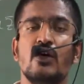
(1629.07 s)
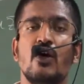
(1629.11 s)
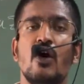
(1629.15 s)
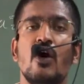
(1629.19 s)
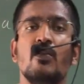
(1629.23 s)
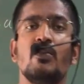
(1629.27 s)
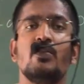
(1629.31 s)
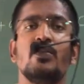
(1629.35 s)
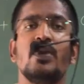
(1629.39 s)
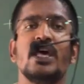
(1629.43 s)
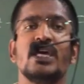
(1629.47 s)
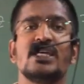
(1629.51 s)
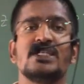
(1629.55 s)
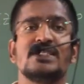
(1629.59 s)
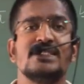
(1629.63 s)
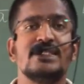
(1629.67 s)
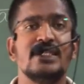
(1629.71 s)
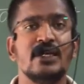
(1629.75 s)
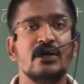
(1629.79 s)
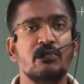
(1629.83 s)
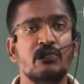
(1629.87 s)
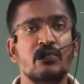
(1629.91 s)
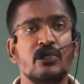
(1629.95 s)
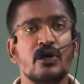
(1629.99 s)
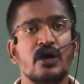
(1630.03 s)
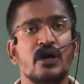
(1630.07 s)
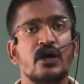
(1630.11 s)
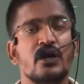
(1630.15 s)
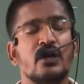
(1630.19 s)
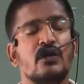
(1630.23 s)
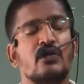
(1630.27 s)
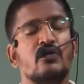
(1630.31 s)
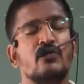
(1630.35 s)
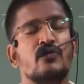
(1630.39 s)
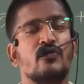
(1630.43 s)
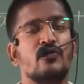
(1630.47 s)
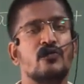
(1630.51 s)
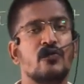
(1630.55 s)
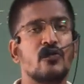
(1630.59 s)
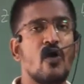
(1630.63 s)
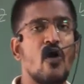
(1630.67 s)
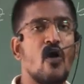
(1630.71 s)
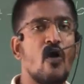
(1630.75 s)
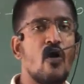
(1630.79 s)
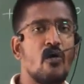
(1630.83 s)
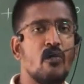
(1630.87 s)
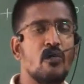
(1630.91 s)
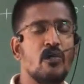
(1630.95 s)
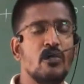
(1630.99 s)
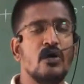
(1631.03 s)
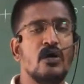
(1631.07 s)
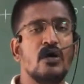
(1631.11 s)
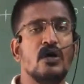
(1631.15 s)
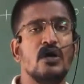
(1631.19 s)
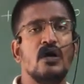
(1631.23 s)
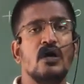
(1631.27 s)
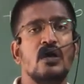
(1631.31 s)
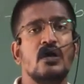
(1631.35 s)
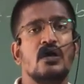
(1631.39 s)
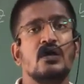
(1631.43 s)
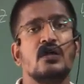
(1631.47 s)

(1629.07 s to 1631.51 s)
complex number from